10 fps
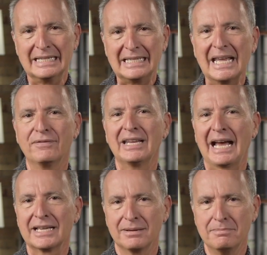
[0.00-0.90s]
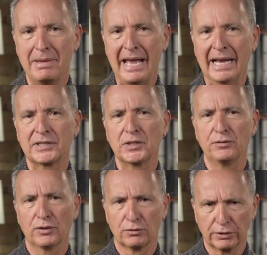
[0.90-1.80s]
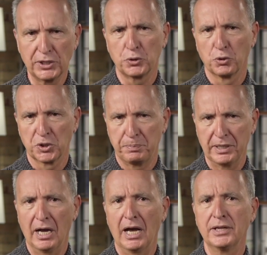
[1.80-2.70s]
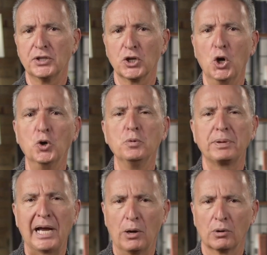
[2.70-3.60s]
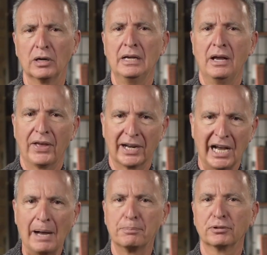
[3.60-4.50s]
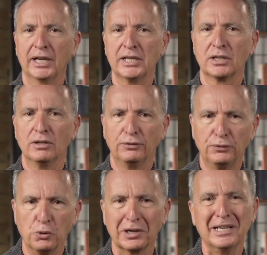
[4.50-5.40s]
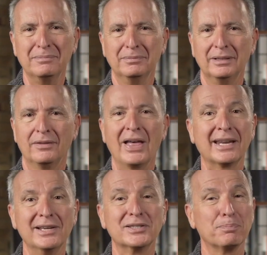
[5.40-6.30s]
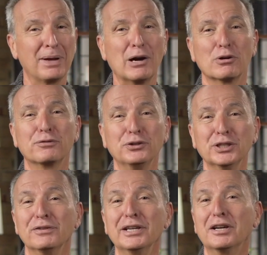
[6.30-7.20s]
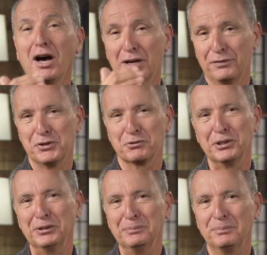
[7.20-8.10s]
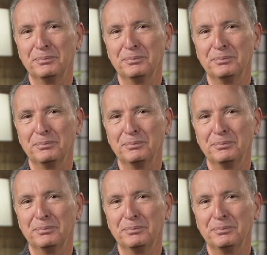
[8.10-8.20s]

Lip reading: David has a massive resource beyond his own power that operates for him. That is the powerful living God of Israel.